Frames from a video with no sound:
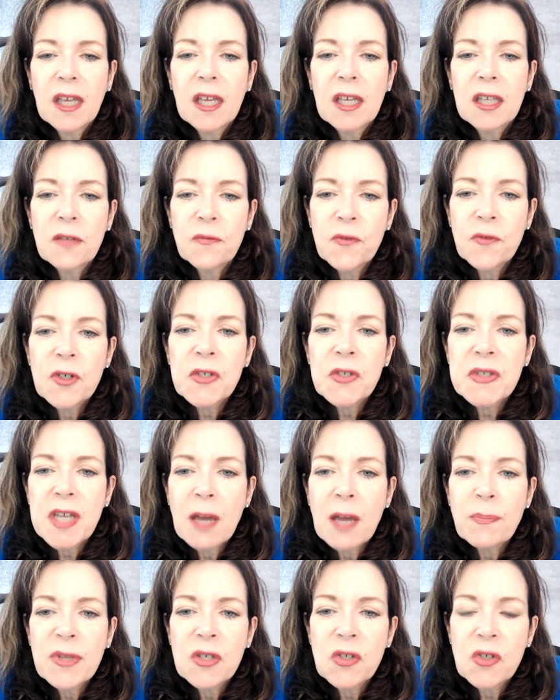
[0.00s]
The first
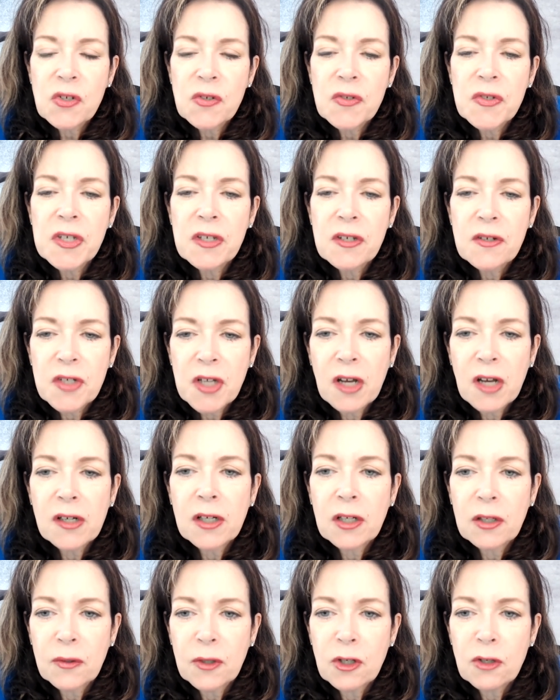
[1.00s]
step is choosing your
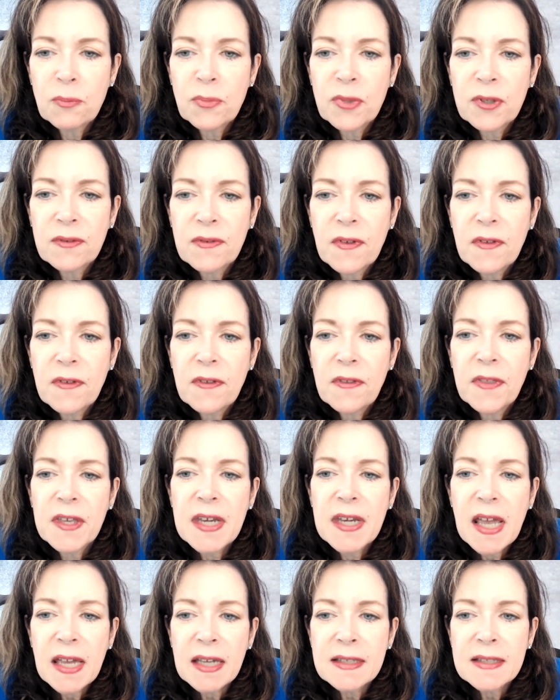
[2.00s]
target group. The
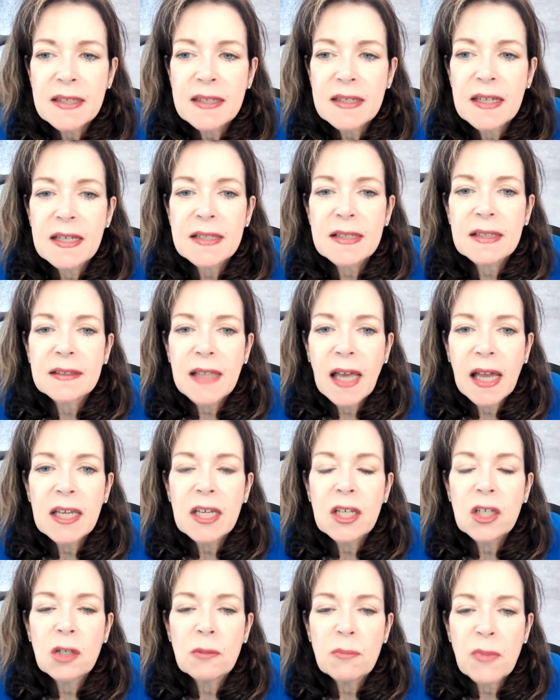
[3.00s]
next is
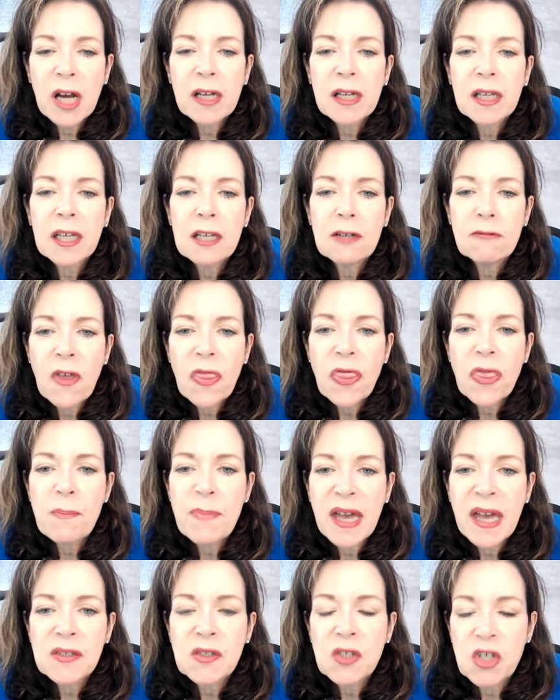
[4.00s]
aligning your marketing with the
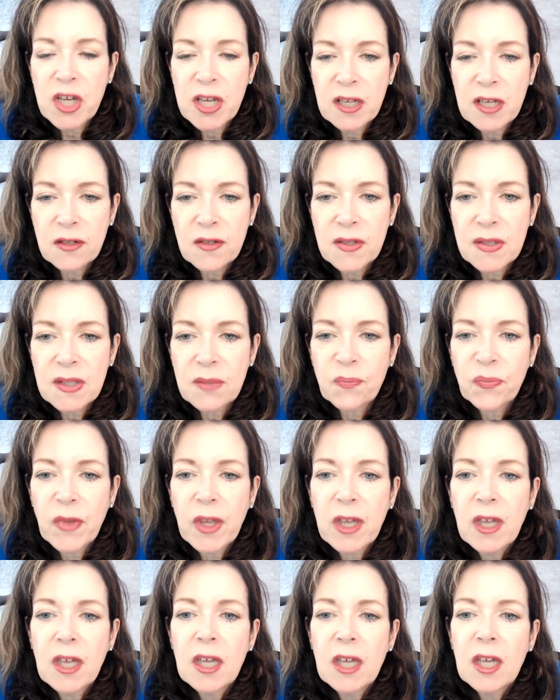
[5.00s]
best channels.
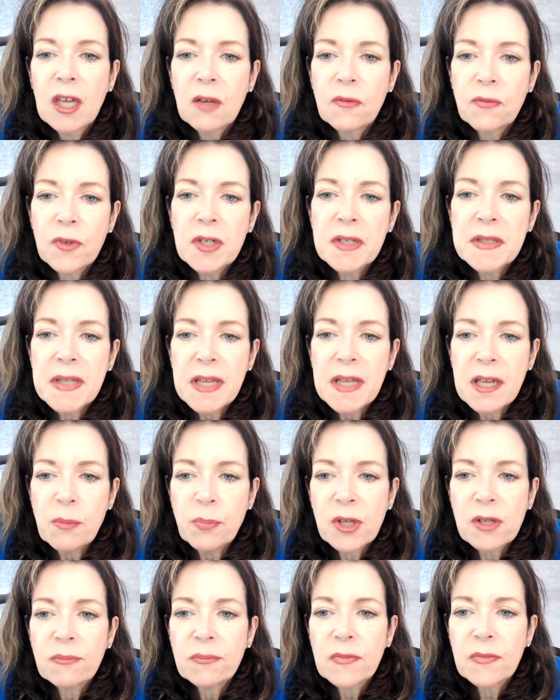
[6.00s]
For
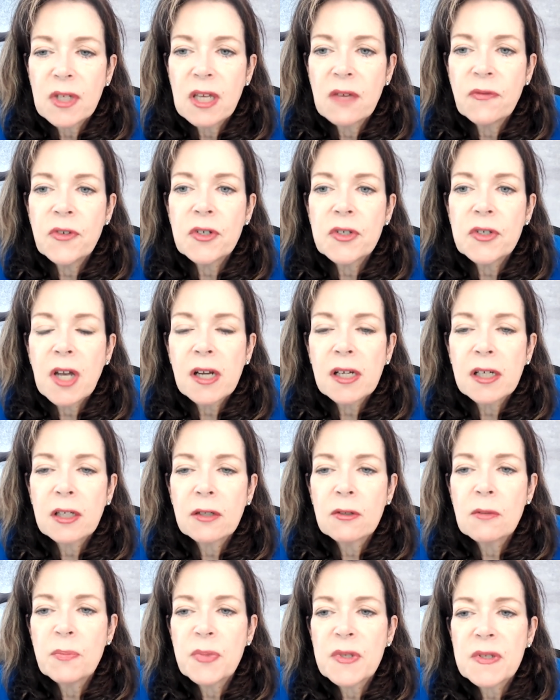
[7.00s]
example, if your target
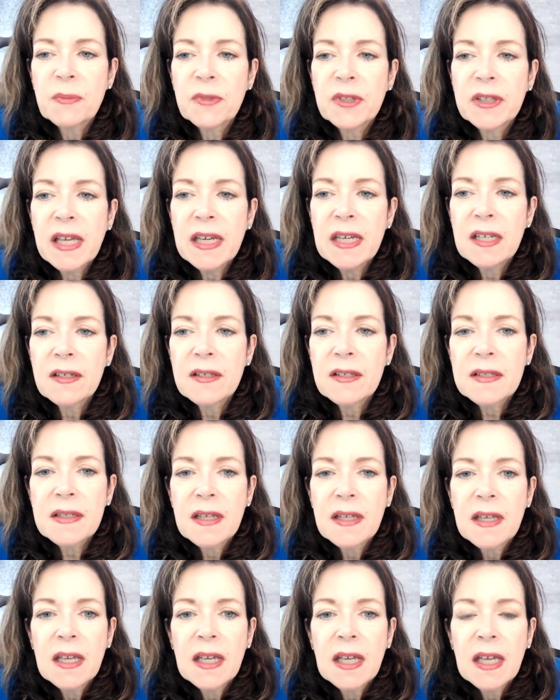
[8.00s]
group is millennials,
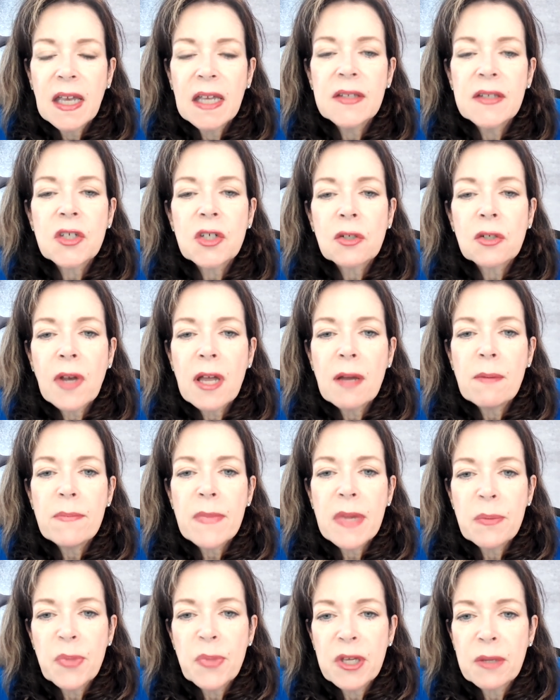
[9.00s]
Instagram
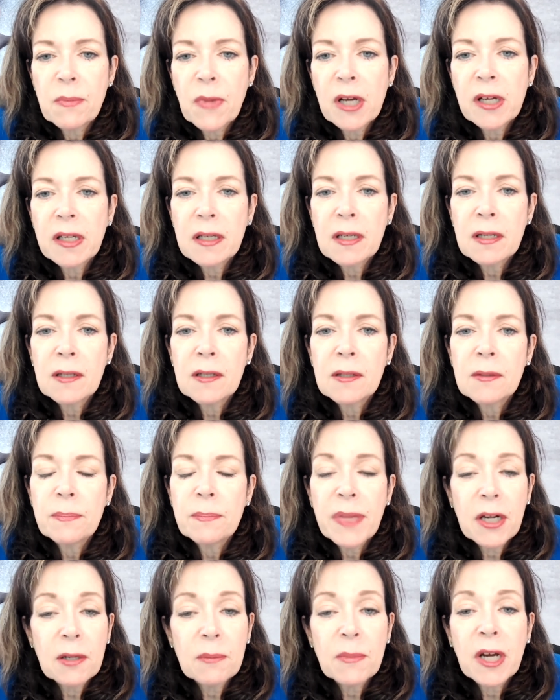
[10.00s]
may be a marketing,
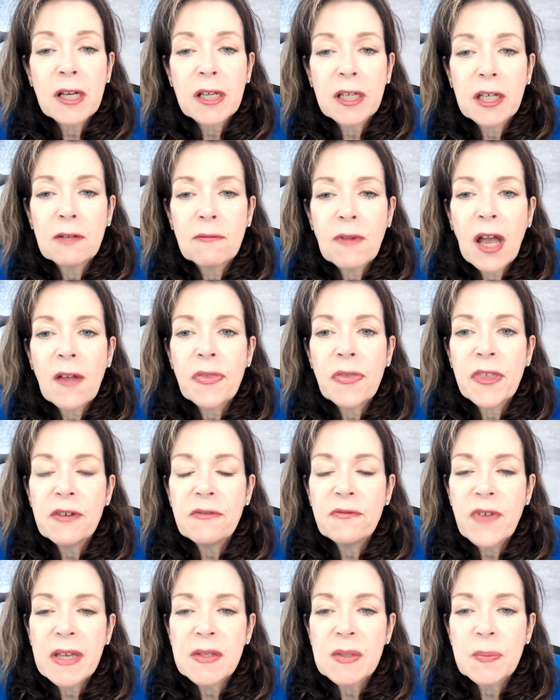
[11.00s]
better marketing route than
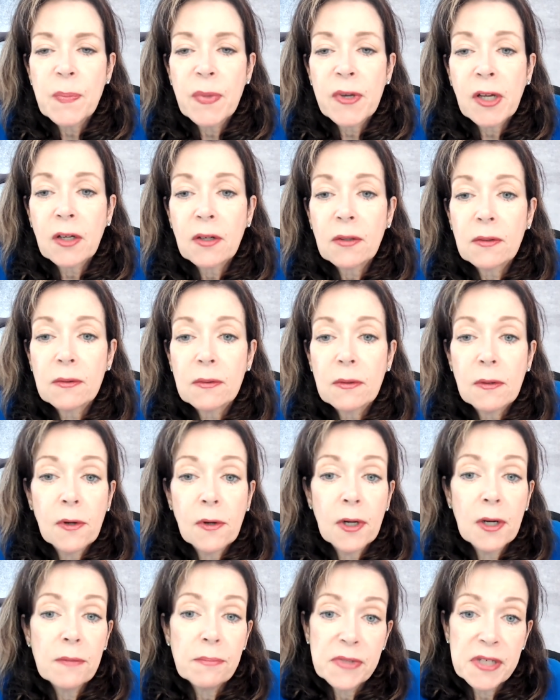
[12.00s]
Facebook,
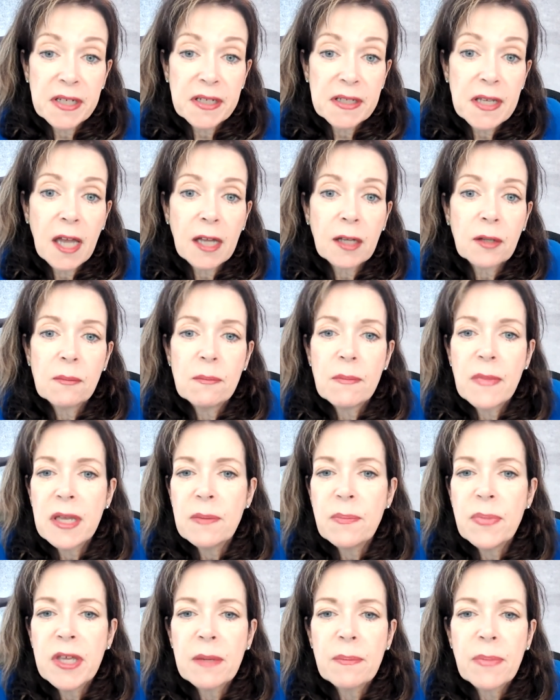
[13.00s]
or TikTok may
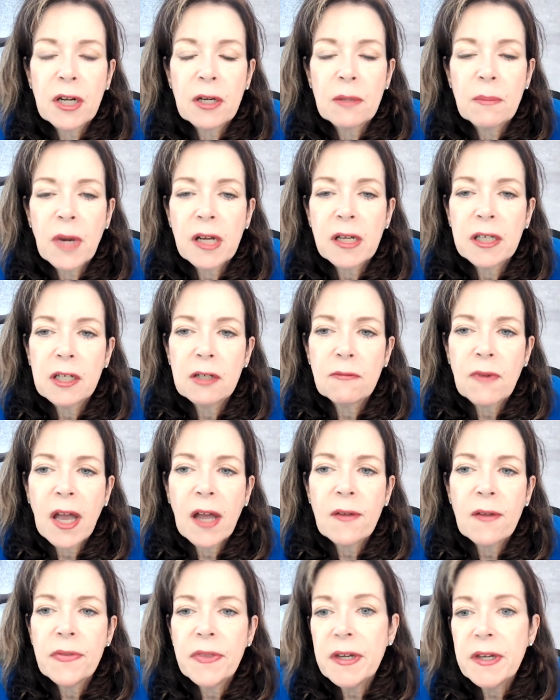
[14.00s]
be a better marketing
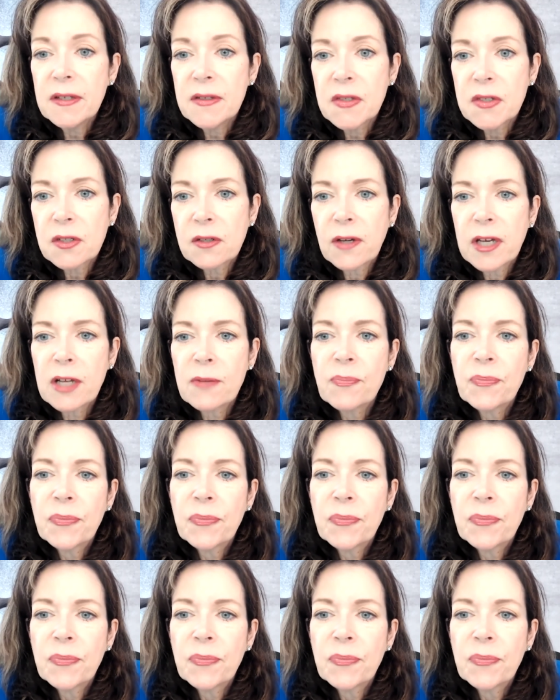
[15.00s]
route than Instagram.